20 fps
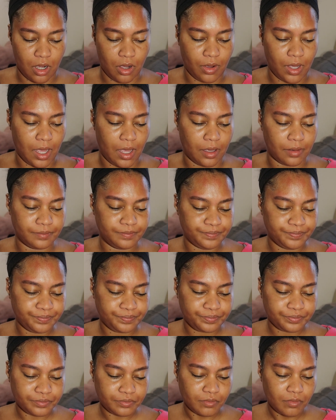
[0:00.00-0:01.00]
Okay.
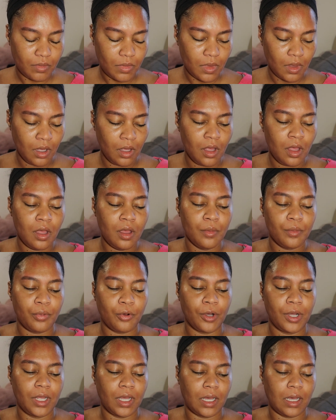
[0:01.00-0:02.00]

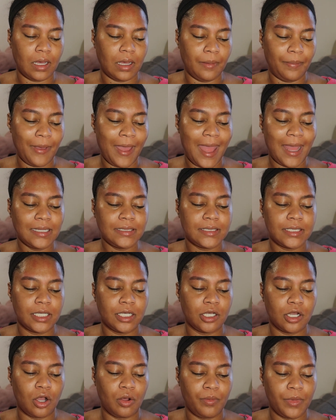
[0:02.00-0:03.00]

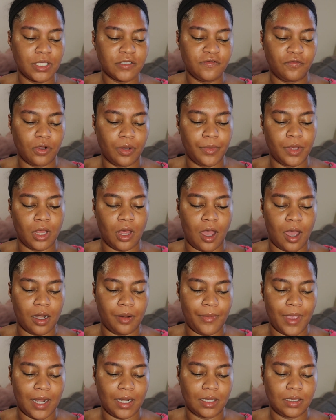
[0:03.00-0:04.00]
Patented no mix formula
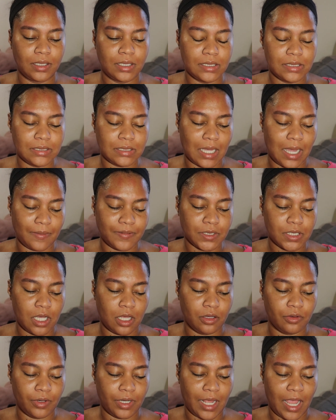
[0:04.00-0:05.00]
automatically stops
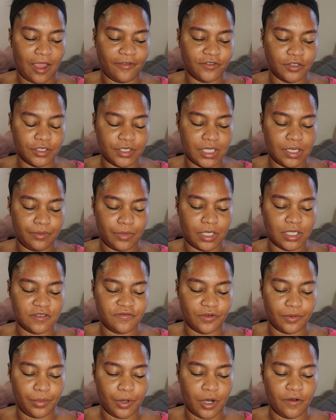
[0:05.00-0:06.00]
coloring after 10 minutes
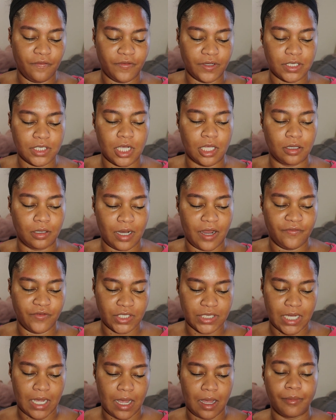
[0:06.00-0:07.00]
for perfect color every
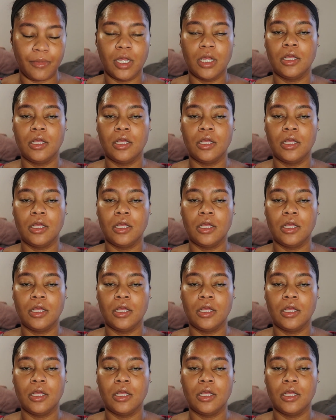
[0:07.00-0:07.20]
time.